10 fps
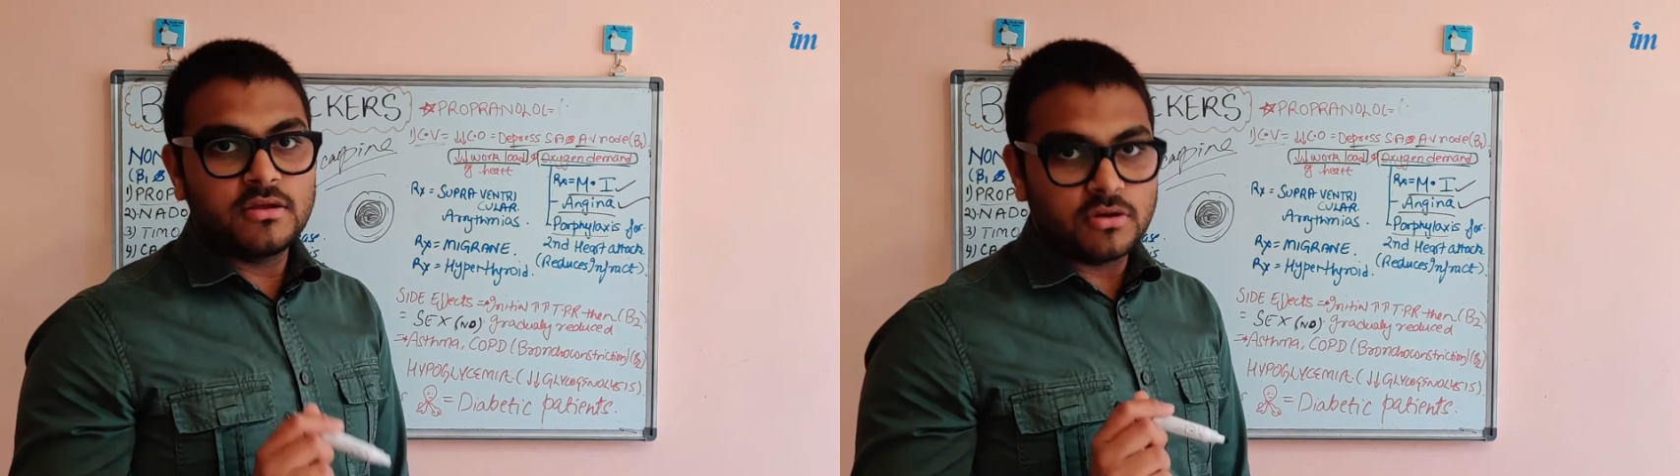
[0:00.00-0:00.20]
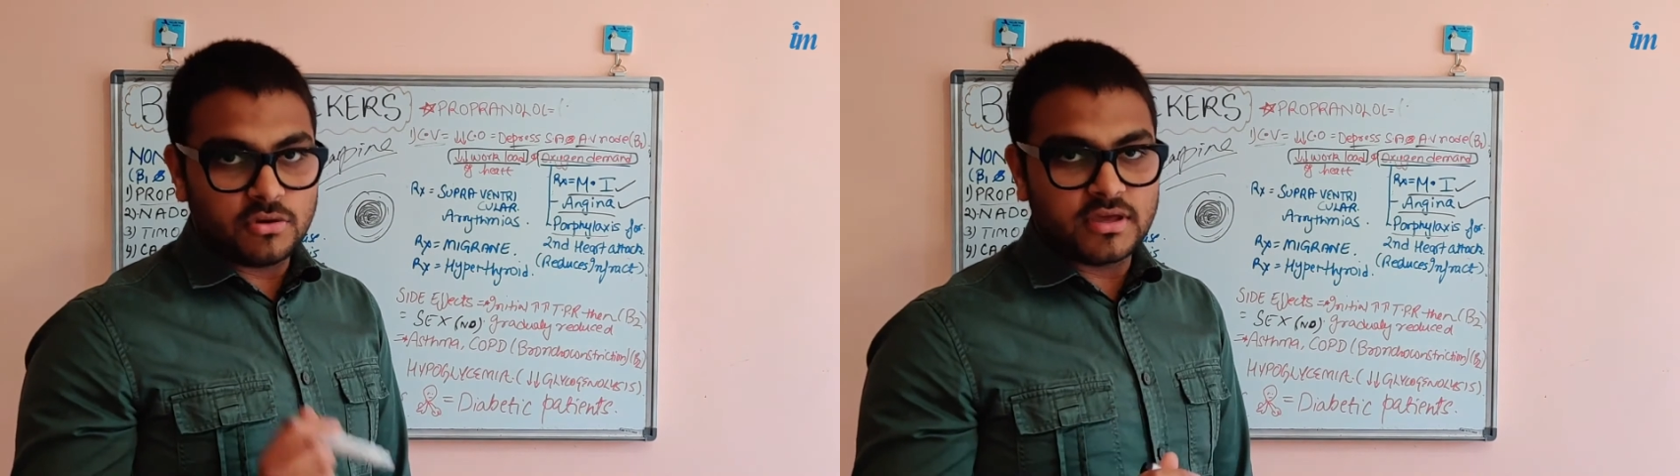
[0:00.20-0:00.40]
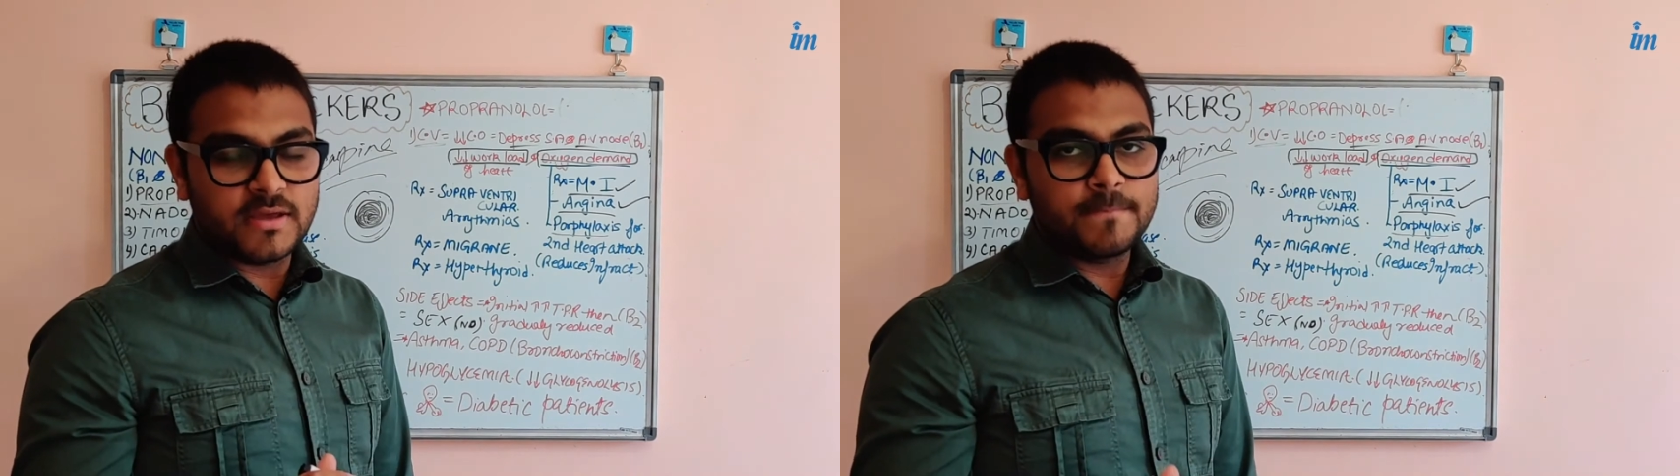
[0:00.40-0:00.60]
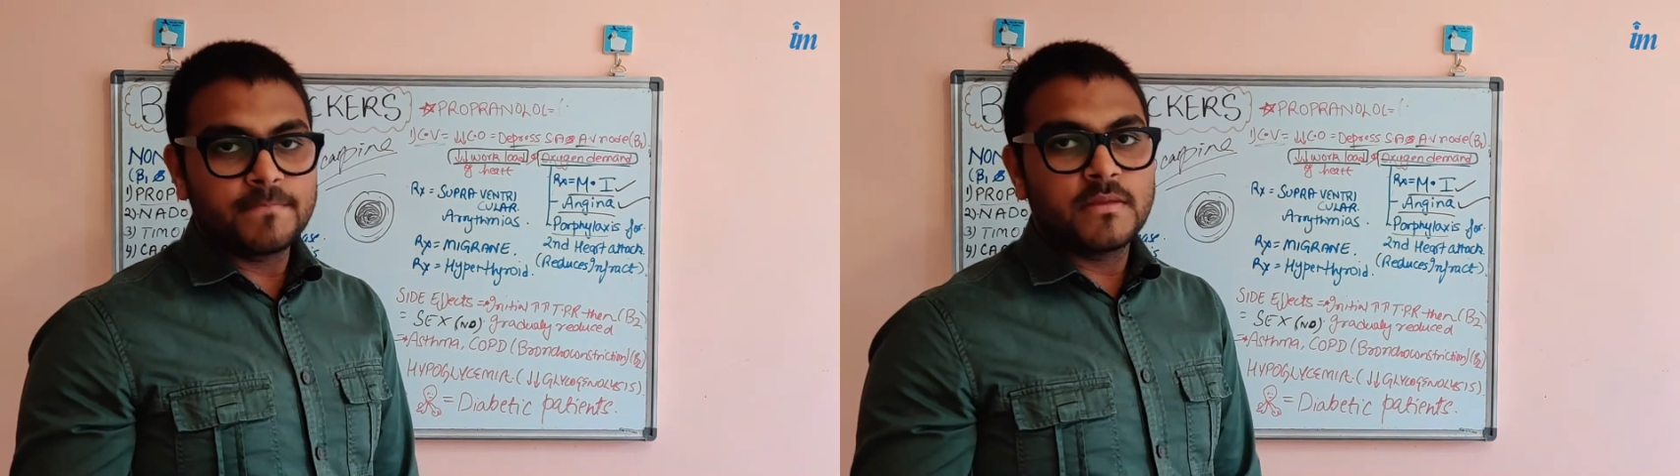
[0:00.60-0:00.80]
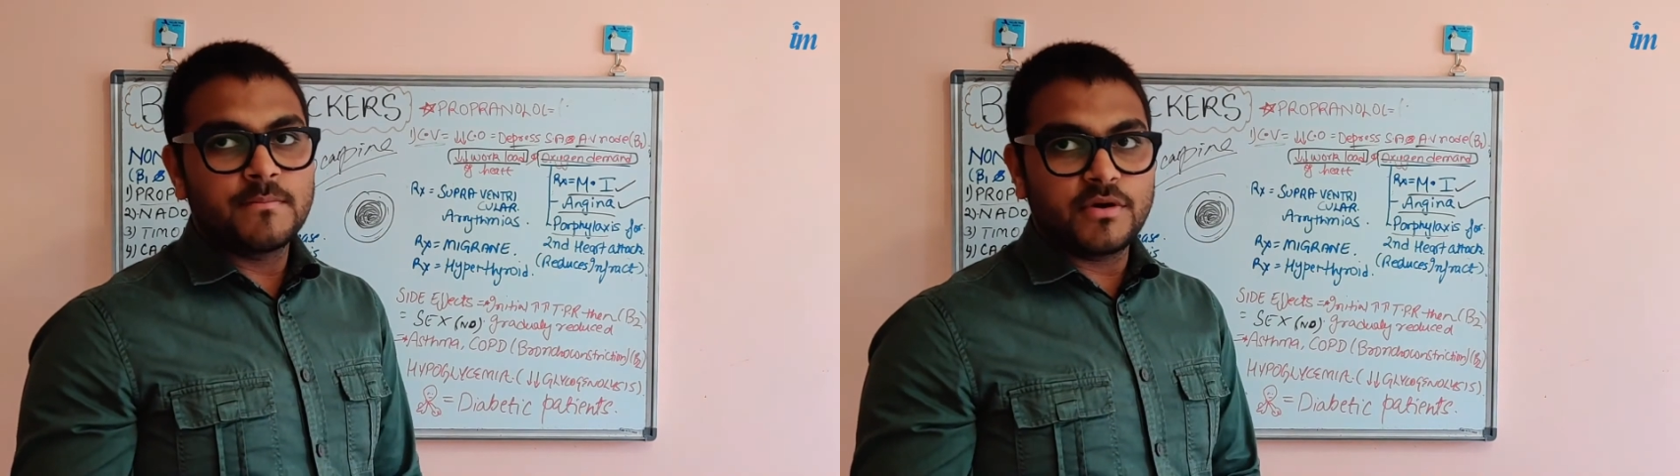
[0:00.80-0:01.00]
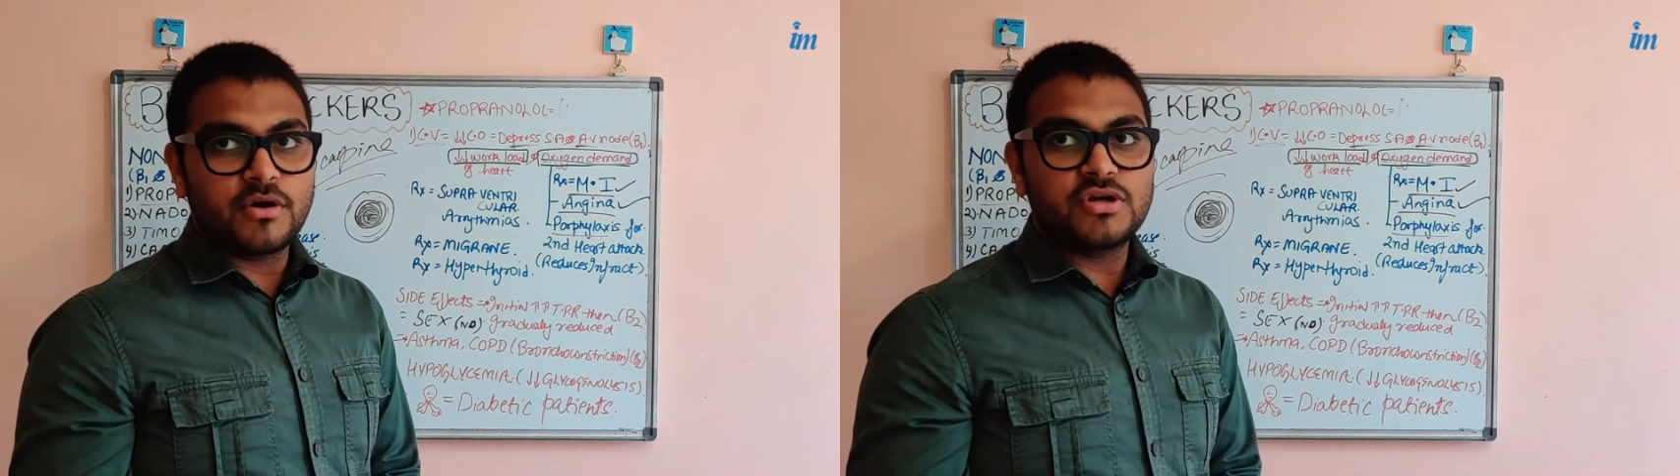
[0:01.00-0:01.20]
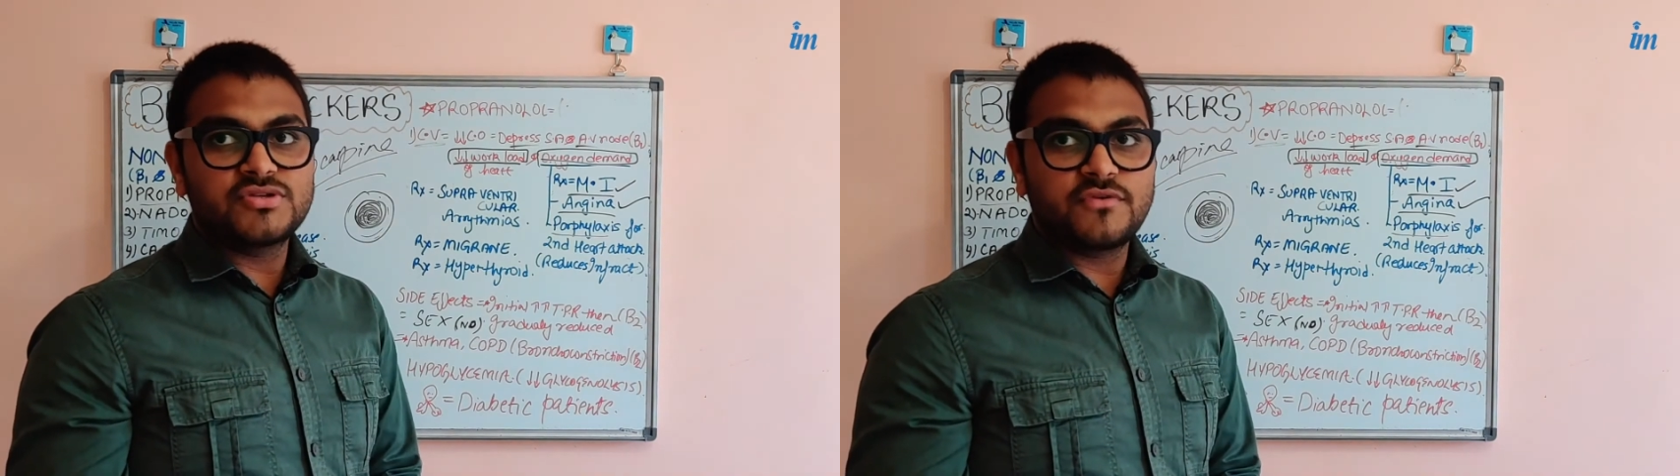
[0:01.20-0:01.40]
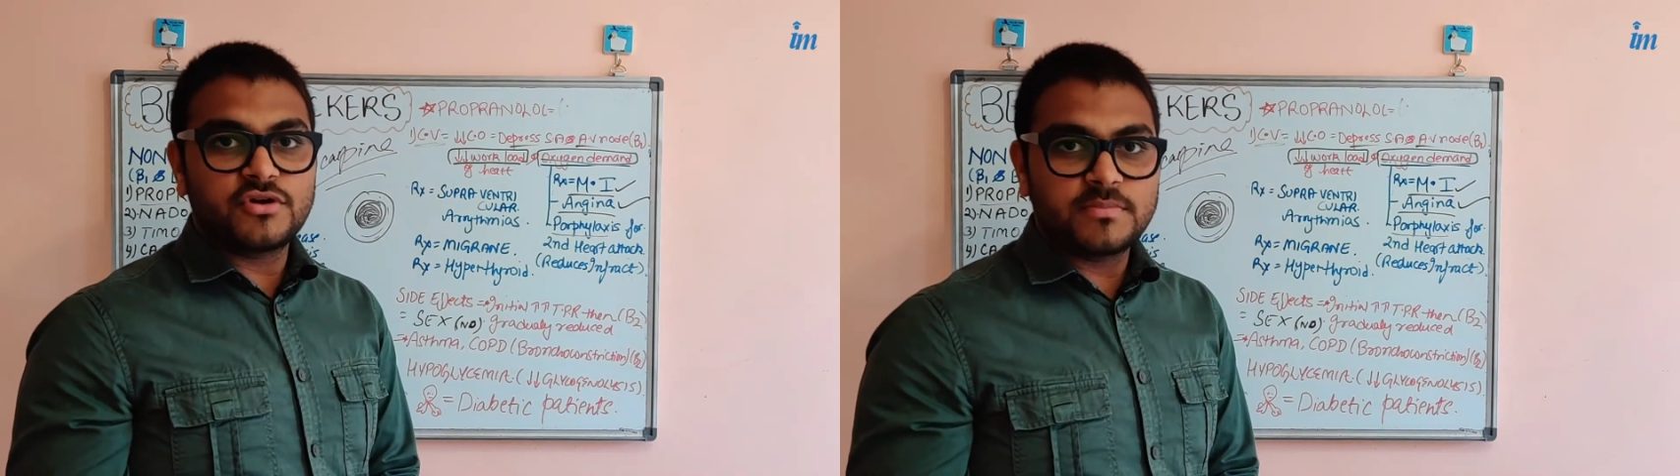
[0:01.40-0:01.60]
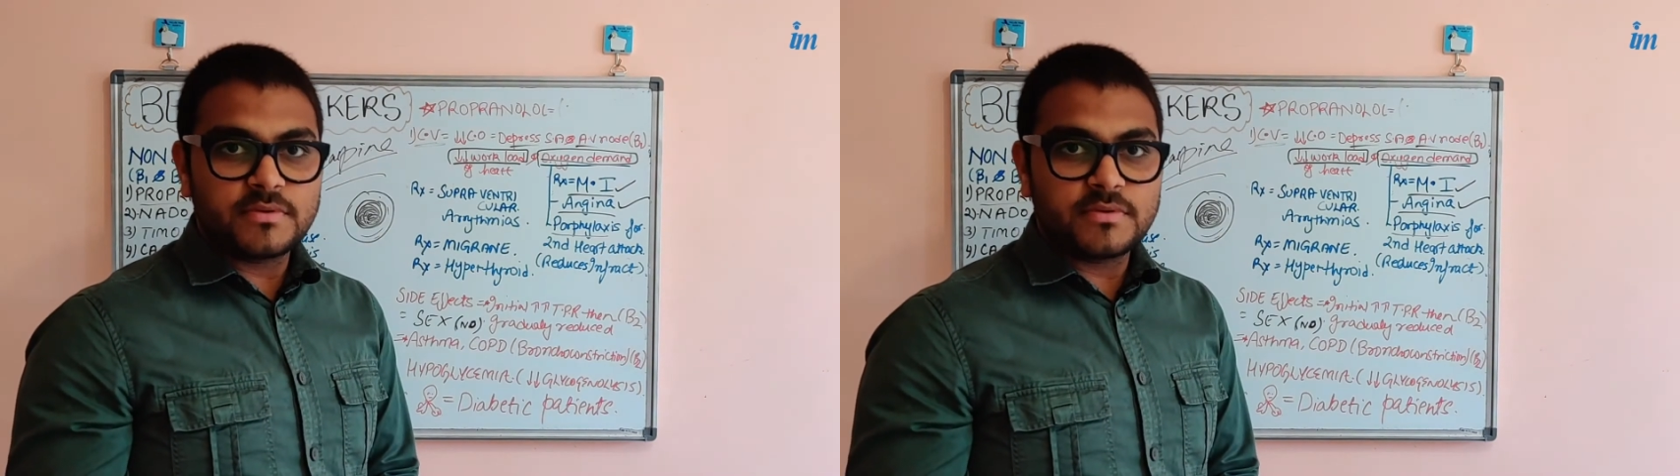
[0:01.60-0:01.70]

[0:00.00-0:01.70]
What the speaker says: Okay, because for the